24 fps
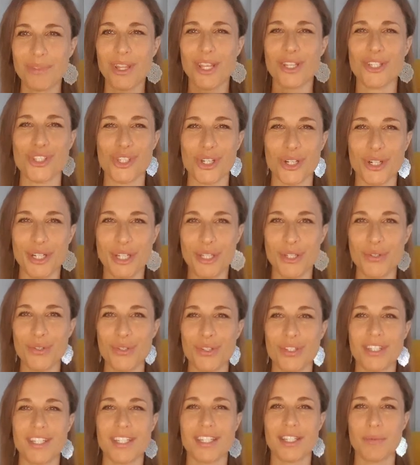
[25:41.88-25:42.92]
sorry,
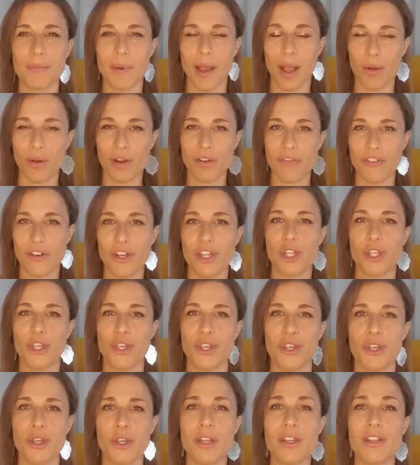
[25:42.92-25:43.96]
use this power for the
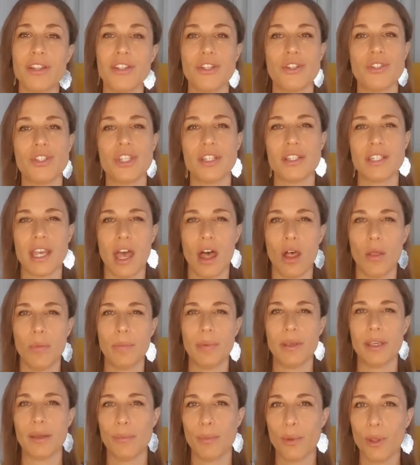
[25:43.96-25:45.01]
good. Use it to help
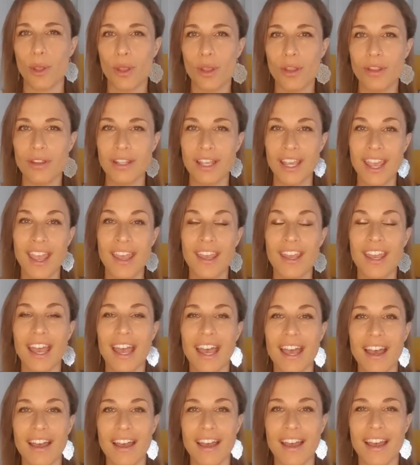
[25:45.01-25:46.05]
people
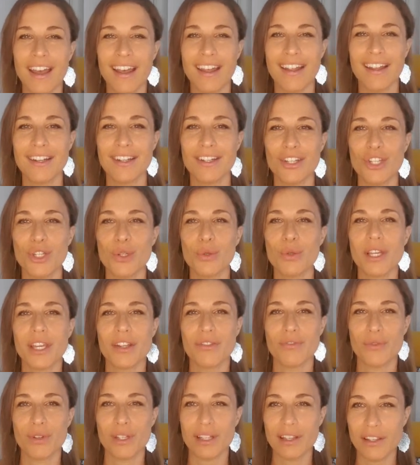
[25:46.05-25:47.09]
and you'll
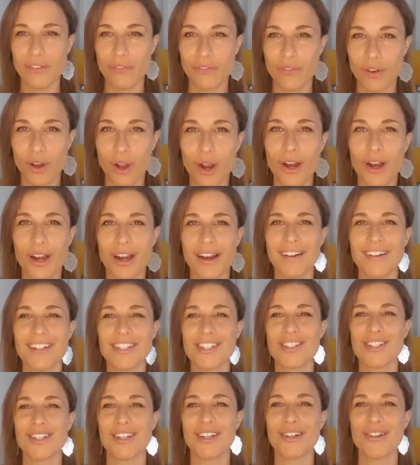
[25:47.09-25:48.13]
get really far.
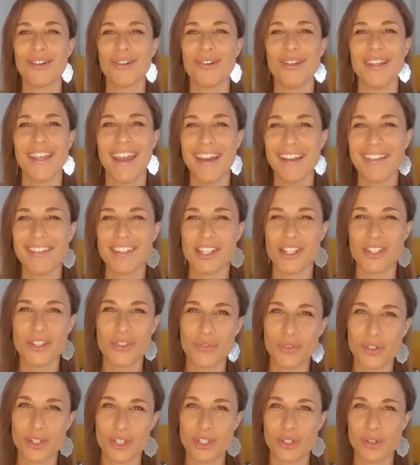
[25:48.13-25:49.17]
So yeah, this is
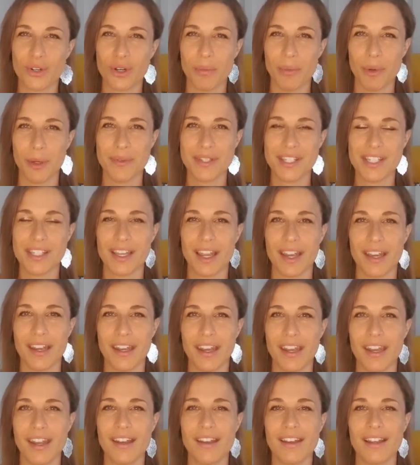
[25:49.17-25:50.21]
for Scorpio
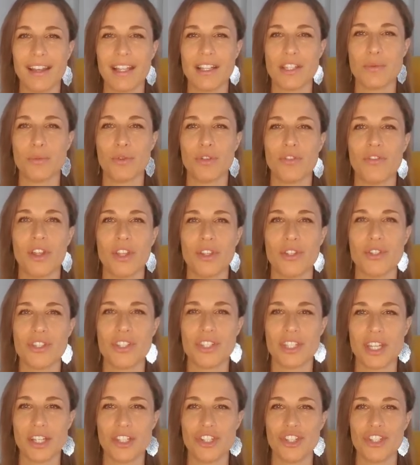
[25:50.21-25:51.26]
Ascendant. Let's move on to
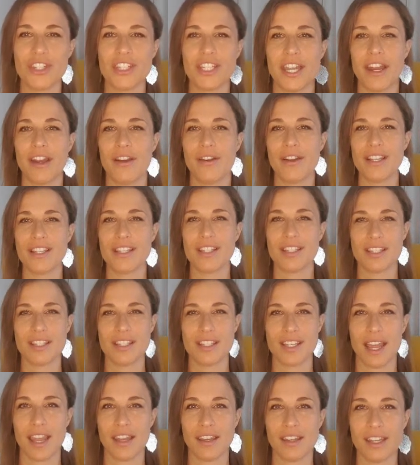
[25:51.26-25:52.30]
Sagittarius
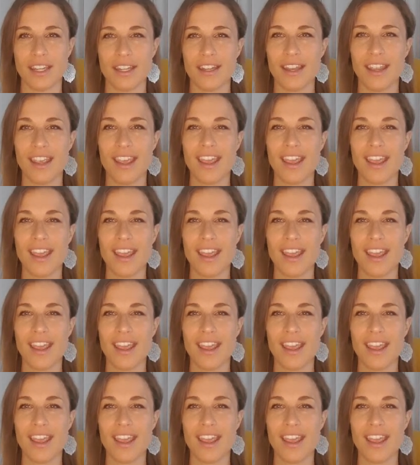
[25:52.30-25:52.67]
Ascendant.